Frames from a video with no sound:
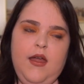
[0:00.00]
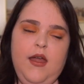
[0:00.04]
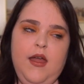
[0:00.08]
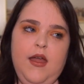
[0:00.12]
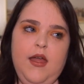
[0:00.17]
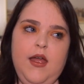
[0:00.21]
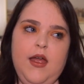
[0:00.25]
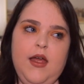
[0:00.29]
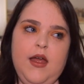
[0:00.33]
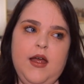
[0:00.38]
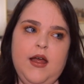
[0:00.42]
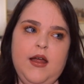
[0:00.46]

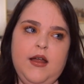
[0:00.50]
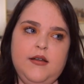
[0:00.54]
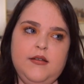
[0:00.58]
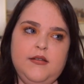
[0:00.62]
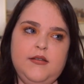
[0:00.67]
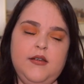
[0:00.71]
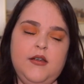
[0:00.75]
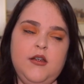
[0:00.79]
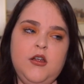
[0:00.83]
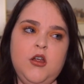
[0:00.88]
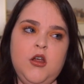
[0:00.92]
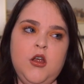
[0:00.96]

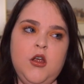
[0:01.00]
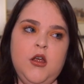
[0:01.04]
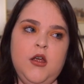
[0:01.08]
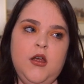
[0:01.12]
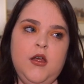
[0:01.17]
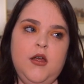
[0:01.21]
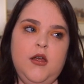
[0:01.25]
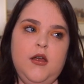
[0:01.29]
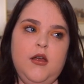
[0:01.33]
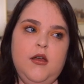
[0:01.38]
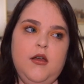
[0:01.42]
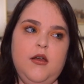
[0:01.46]
and
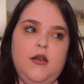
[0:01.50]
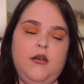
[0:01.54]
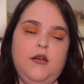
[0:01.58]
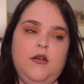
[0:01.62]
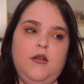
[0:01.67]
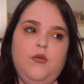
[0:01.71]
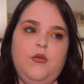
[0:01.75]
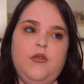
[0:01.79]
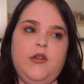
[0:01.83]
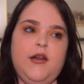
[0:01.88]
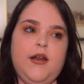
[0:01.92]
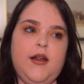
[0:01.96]

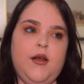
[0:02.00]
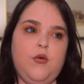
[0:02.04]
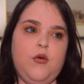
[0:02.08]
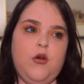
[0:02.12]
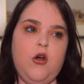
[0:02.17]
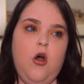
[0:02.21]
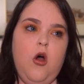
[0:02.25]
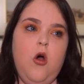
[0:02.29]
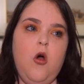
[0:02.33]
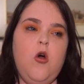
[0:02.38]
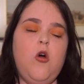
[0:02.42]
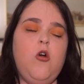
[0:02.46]
then I
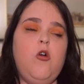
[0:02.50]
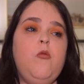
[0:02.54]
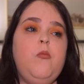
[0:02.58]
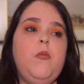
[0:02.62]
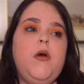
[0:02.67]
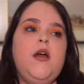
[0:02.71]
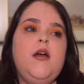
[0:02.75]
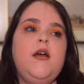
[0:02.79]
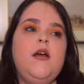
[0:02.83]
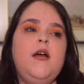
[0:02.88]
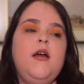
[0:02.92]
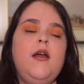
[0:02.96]
went
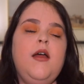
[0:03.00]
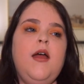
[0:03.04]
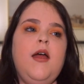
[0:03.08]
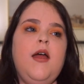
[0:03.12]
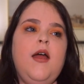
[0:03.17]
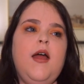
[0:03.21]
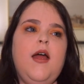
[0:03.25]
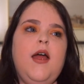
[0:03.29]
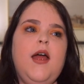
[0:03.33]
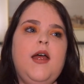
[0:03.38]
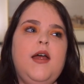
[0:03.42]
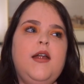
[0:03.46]
home,
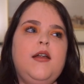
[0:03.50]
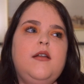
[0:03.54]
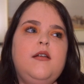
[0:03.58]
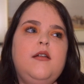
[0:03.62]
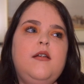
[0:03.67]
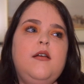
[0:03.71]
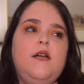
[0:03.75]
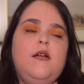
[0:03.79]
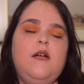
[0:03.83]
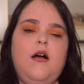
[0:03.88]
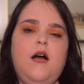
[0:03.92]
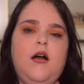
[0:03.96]

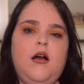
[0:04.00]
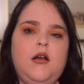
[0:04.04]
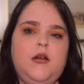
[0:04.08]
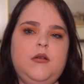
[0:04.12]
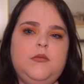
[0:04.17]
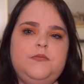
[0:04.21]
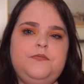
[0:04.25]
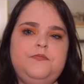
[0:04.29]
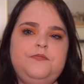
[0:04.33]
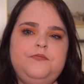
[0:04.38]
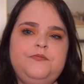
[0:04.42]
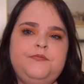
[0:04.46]
and
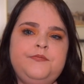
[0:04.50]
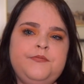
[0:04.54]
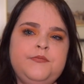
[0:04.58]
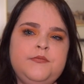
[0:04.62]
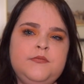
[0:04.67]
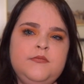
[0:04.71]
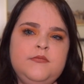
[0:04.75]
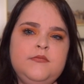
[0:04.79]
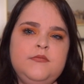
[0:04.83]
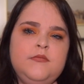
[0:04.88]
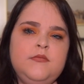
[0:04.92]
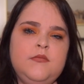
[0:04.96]
um,
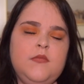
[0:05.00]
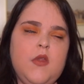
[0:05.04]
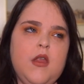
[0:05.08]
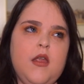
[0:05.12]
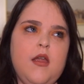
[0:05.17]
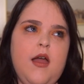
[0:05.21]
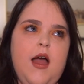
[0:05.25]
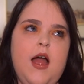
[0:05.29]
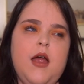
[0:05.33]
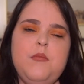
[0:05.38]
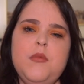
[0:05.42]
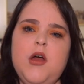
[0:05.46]

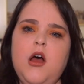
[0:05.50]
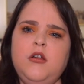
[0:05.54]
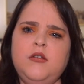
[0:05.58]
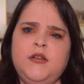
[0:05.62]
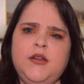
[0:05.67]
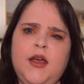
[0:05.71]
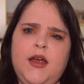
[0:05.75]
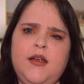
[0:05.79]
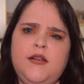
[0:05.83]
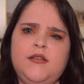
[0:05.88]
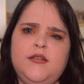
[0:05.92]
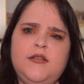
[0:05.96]
I'm
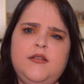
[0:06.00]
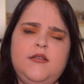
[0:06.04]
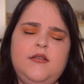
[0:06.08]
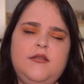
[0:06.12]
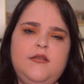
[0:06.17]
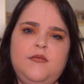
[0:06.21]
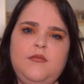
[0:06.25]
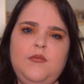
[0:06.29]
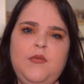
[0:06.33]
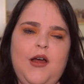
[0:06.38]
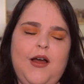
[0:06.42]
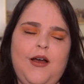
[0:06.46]
LDS
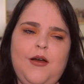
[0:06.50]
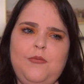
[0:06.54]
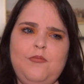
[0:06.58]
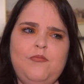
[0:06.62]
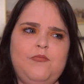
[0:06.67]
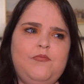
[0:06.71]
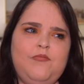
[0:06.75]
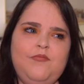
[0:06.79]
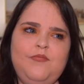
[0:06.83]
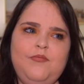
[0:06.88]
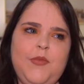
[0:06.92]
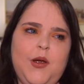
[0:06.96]

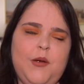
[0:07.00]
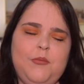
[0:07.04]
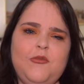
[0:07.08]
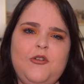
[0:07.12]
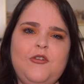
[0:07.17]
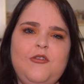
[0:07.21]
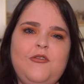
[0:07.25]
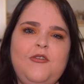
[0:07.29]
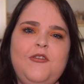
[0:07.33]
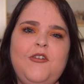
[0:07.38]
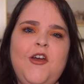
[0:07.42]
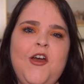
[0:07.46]
um,
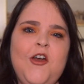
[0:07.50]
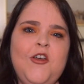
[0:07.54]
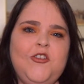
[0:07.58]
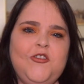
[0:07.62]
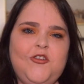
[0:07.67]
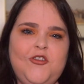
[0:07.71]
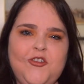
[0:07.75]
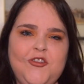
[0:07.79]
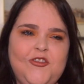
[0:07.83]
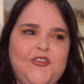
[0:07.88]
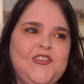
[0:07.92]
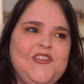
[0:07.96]
member.
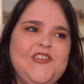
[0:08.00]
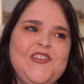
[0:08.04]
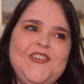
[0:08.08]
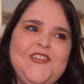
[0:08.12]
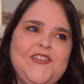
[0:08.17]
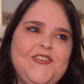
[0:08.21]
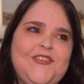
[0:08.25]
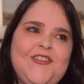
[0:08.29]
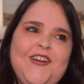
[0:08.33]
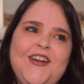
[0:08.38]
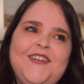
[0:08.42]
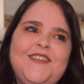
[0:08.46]
Church of
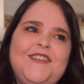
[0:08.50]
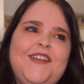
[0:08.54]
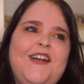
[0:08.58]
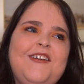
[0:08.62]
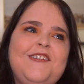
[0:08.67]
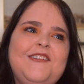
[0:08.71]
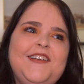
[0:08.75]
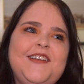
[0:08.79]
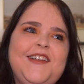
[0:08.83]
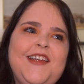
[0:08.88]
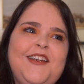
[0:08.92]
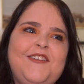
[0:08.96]
Jesus Christ of
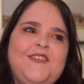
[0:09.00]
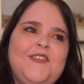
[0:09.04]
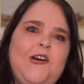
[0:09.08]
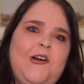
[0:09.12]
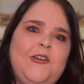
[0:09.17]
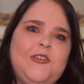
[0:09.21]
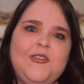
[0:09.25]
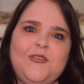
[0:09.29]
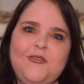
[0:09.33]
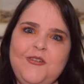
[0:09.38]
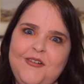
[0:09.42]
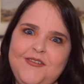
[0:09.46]
Latter-day Saints,
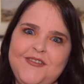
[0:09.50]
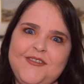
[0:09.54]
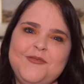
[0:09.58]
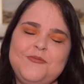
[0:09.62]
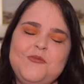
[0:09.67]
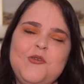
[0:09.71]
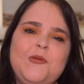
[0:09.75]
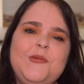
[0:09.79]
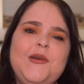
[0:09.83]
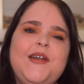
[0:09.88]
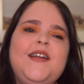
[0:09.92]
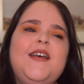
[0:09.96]
also known as
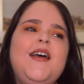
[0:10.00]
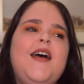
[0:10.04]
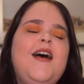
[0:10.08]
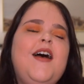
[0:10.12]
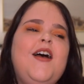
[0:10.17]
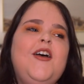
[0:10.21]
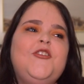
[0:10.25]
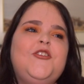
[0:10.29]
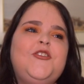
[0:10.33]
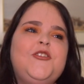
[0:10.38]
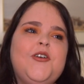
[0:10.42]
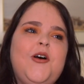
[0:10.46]
Mormon.
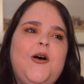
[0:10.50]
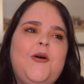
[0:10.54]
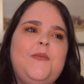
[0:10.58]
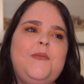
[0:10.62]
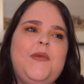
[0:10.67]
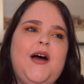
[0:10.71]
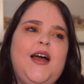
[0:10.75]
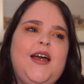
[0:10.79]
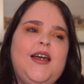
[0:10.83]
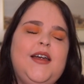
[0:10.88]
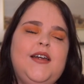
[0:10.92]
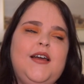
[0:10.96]
So
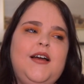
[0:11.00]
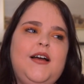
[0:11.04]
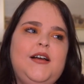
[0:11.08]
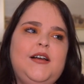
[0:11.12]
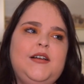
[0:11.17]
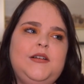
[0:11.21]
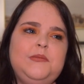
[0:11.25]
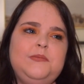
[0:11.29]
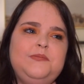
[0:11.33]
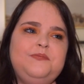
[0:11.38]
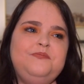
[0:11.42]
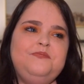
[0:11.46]
my
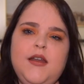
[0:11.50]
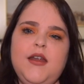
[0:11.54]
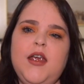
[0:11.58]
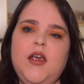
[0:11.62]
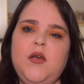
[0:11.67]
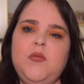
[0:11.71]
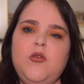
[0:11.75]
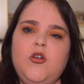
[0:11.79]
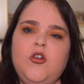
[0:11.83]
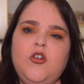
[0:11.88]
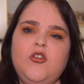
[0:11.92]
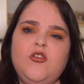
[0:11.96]
um,
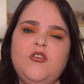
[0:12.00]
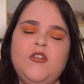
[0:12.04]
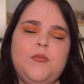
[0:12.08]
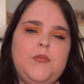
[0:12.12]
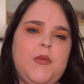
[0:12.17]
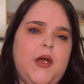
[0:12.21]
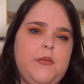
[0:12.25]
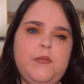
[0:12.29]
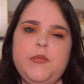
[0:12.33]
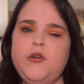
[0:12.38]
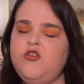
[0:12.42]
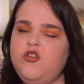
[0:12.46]
neighbors and
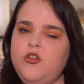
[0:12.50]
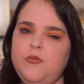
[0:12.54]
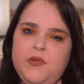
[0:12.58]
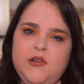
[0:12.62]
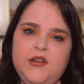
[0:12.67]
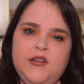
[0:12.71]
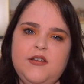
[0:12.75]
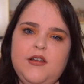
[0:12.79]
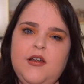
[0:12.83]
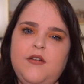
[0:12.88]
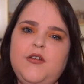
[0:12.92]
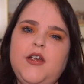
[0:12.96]
my bishop
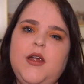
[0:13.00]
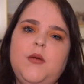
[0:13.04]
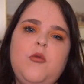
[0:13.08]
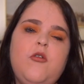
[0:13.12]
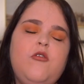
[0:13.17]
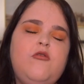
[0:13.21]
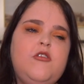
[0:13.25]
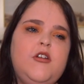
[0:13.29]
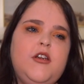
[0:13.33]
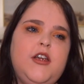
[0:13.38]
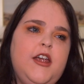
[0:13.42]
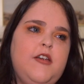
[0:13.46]
and stuff came
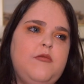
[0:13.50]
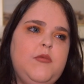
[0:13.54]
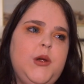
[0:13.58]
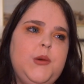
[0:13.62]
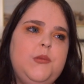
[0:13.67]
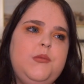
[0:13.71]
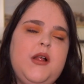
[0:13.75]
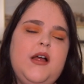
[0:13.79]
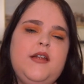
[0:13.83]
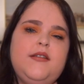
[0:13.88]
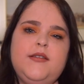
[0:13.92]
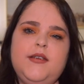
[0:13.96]
over and gave me
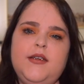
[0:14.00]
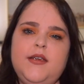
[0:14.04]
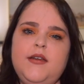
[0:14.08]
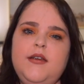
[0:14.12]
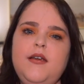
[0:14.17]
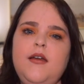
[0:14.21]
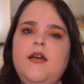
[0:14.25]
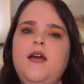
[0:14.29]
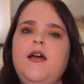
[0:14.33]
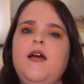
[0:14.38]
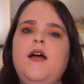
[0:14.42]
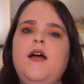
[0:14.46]
a
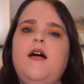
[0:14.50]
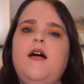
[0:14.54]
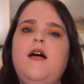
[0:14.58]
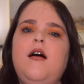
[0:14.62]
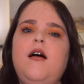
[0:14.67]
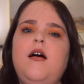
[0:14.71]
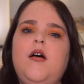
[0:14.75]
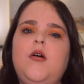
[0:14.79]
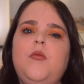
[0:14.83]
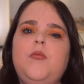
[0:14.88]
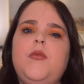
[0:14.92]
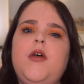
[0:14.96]
blessing
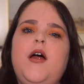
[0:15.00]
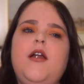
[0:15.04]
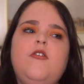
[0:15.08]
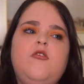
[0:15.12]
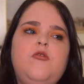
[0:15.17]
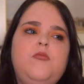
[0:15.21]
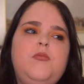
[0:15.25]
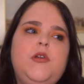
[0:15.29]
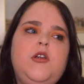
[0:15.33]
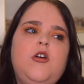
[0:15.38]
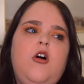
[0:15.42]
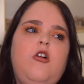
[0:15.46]
um,
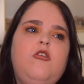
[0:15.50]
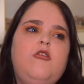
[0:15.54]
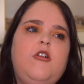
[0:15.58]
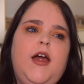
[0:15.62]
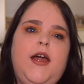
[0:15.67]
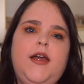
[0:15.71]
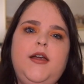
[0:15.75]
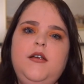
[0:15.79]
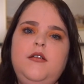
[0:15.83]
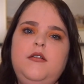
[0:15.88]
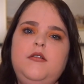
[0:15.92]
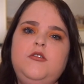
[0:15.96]
that'll be all
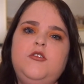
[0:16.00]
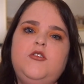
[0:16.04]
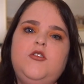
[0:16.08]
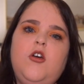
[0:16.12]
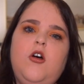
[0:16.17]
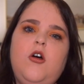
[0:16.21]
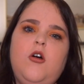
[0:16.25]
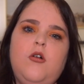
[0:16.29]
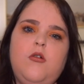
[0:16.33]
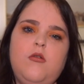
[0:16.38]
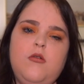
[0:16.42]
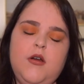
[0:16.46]
right.
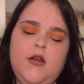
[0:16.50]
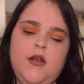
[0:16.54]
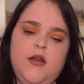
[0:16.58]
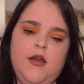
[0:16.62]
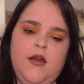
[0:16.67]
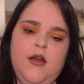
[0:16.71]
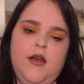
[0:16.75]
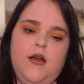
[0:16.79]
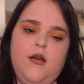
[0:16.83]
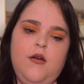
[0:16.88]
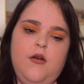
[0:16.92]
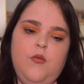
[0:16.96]
So
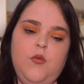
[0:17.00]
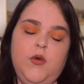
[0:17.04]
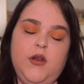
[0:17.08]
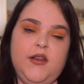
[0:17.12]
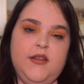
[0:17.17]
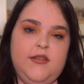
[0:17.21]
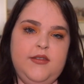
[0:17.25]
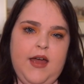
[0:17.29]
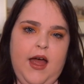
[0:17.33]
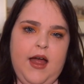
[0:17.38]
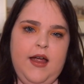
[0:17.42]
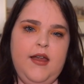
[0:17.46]
we
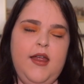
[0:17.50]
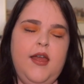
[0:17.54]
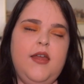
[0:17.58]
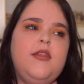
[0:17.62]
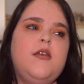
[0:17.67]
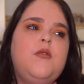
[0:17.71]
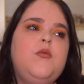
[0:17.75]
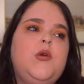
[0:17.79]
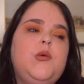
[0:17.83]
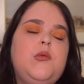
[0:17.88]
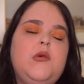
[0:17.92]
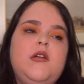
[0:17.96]
did that, and
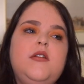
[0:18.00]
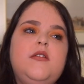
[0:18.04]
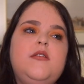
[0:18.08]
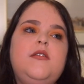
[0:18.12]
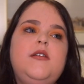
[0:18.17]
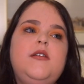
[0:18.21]
then we went to